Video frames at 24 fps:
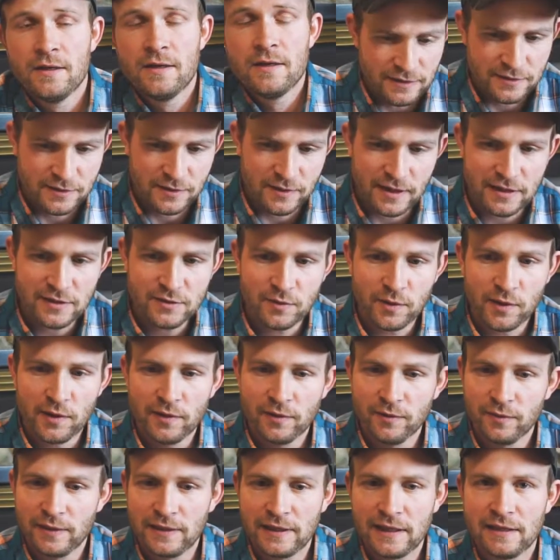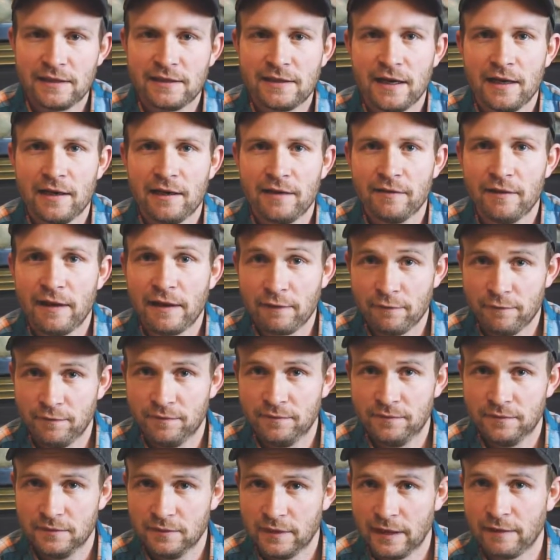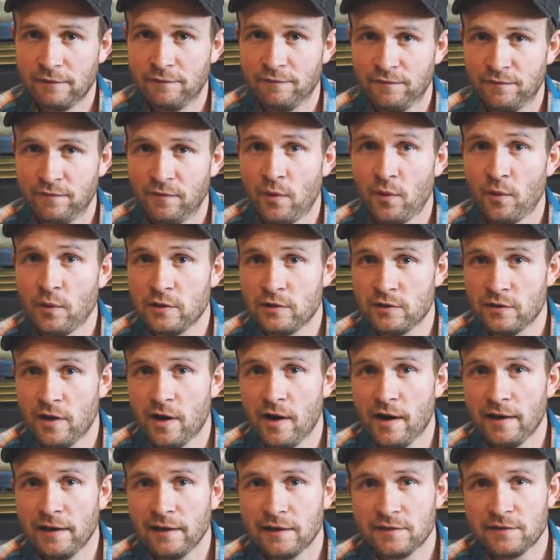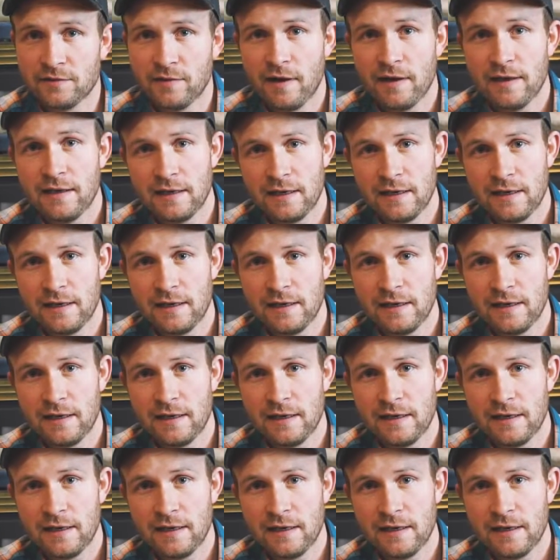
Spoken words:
So that's where we get kind of like 4 drawings, right?